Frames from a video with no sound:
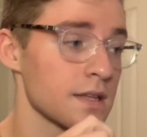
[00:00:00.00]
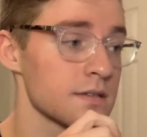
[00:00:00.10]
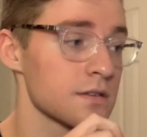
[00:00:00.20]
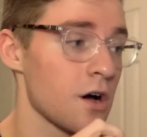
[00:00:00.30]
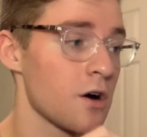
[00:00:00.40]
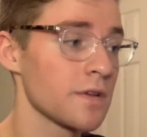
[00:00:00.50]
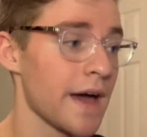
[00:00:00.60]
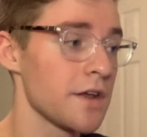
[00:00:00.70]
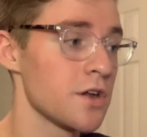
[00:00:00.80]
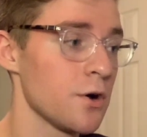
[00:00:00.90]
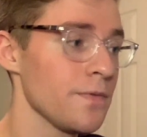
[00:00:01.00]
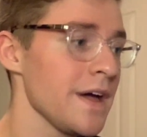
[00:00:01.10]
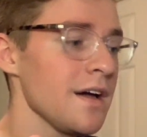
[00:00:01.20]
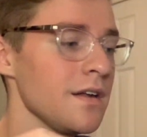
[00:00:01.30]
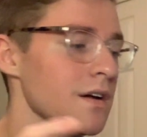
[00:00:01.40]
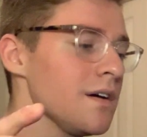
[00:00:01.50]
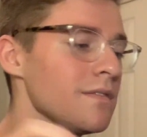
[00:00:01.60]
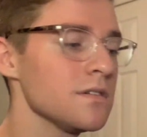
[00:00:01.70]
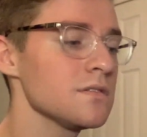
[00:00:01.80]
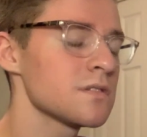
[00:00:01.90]
this song, that note that I
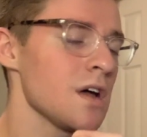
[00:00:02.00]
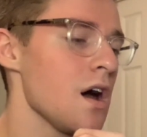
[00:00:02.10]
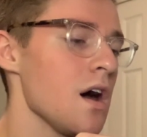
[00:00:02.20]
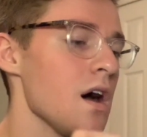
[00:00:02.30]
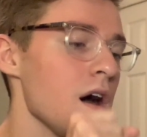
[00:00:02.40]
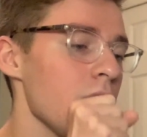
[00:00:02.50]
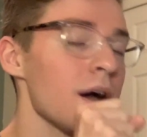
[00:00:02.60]
will stop,